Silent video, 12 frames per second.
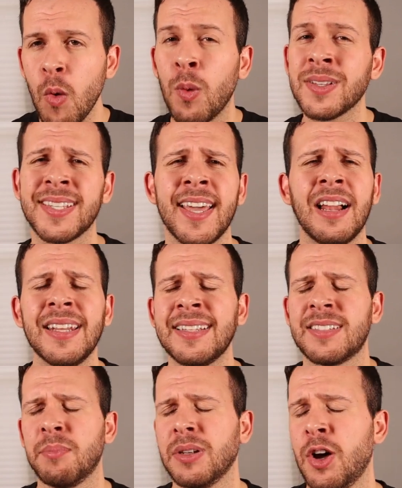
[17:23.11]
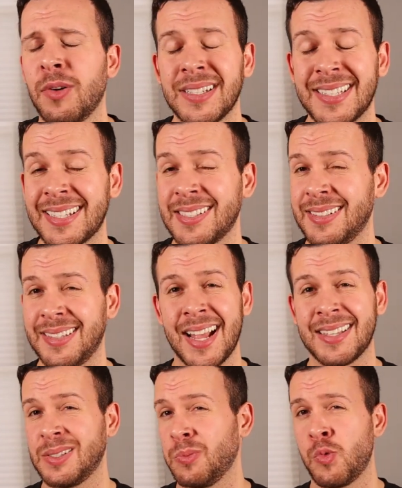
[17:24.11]
once again, I'll link to below because that's
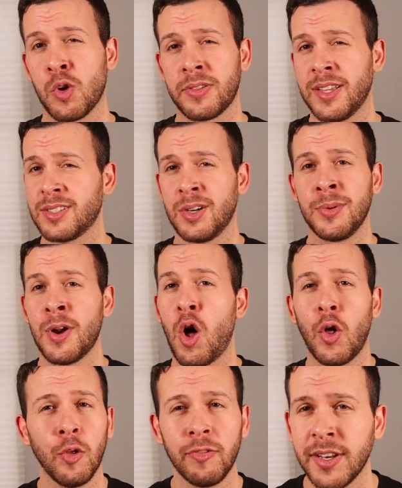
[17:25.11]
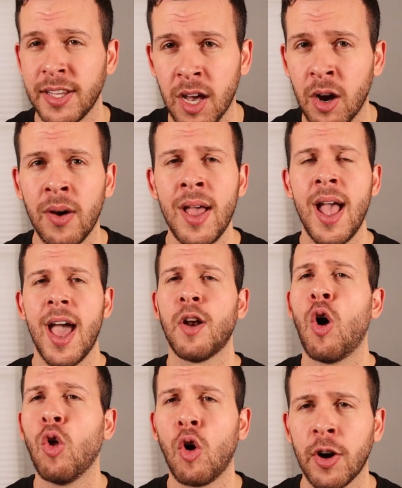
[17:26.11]
that's worth its own whole video
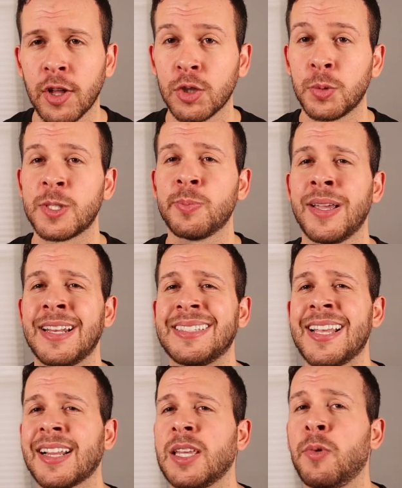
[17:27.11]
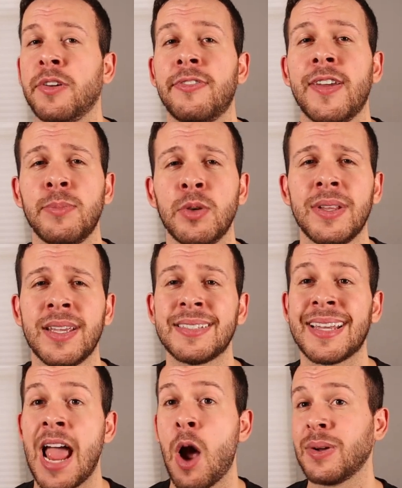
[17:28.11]
and whole article to explain exactly what phenibut
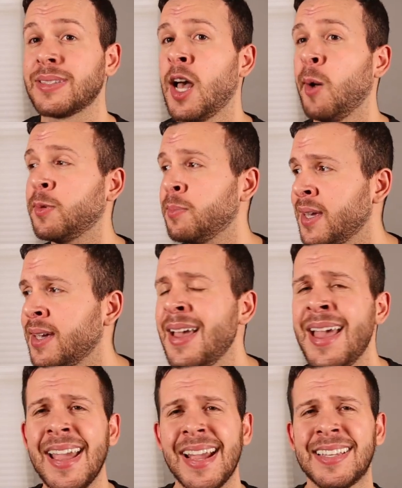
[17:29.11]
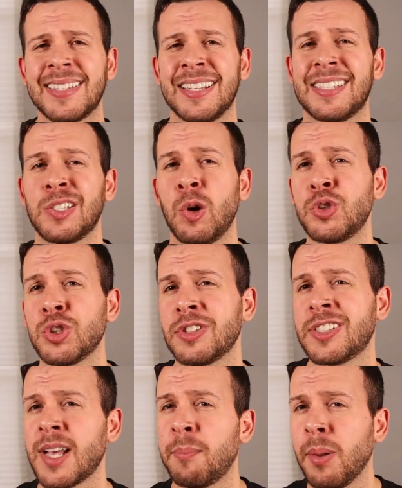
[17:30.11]
is and how it's helped me. It's a social
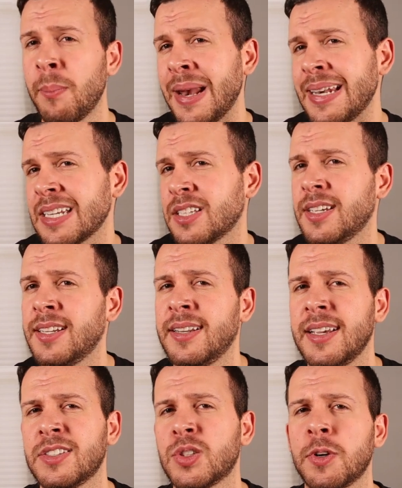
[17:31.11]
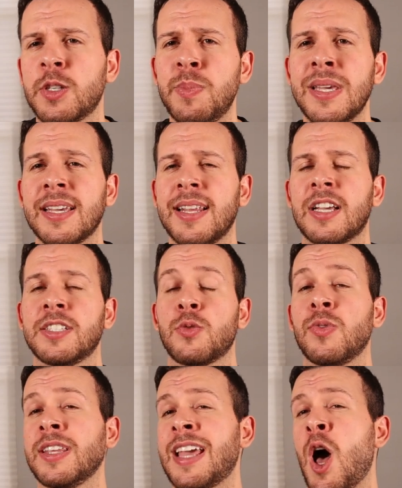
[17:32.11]
supplement, in so to speak, because
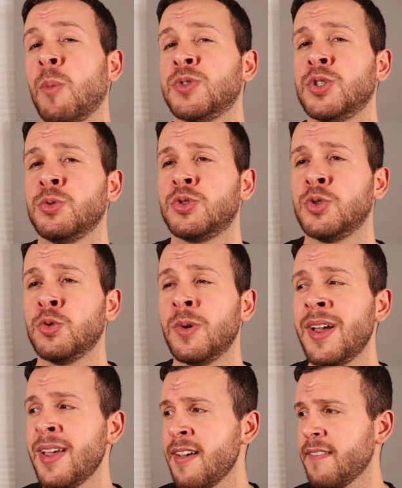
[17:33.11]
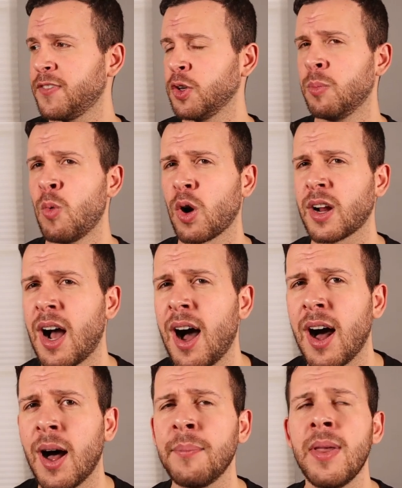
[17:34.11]
it, it really helps you to feel more
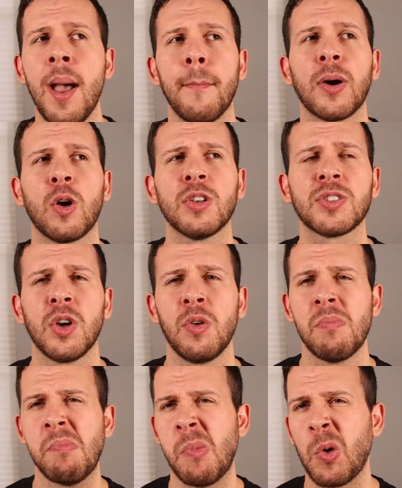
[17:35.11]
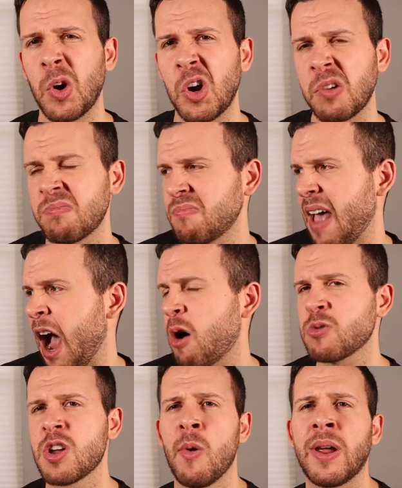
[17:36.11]
calm, but also more
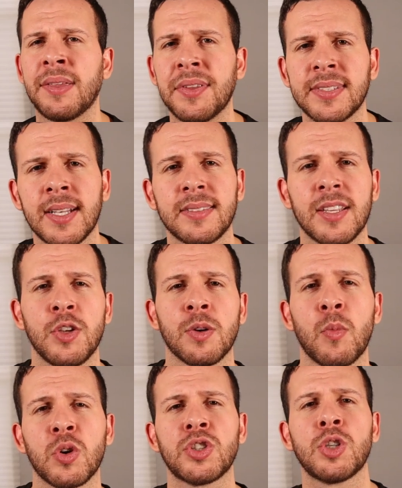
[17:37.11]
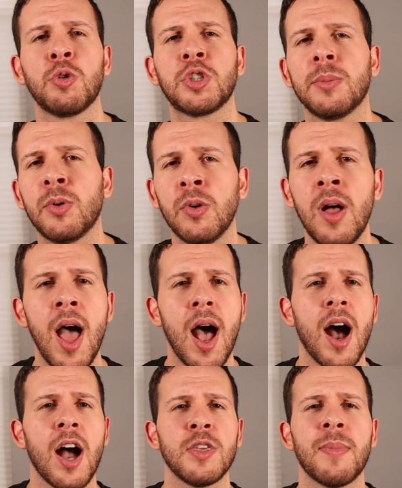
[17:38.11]
outgoing in the sense that you're more sociable,
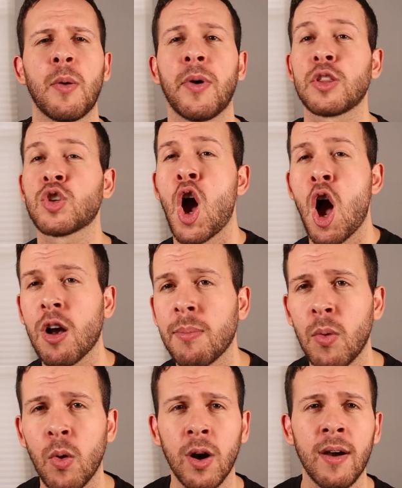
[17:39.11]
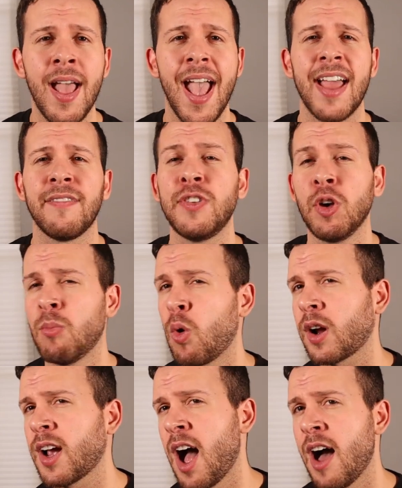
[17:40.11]
uh, you might want to talk more and feel
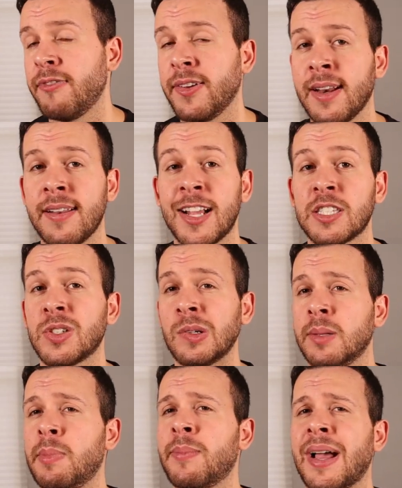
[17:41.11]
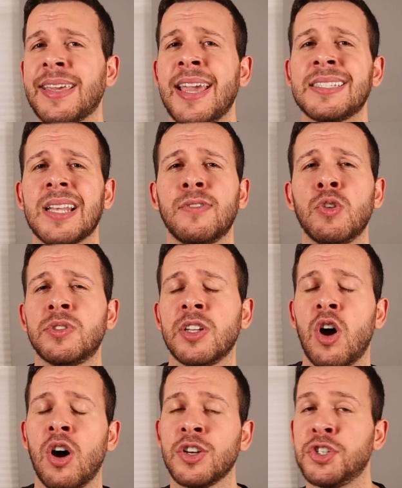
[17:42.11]
more confident. That's certainly been my case. I've used
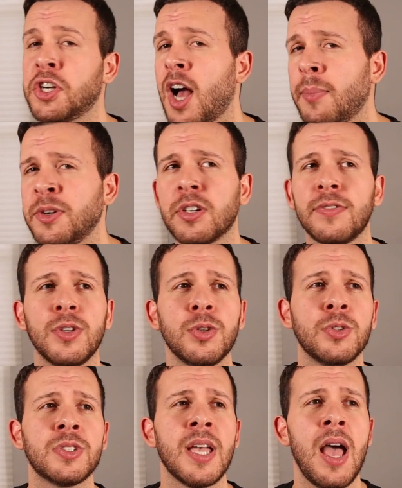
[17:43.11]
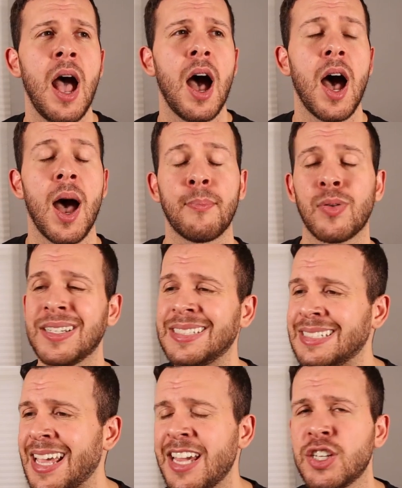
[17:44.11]
it on job interviews, uh,
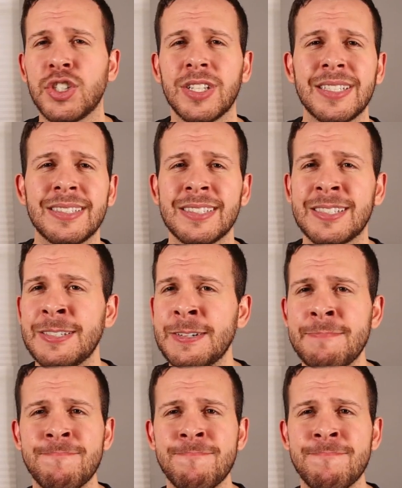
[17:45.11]
presentations,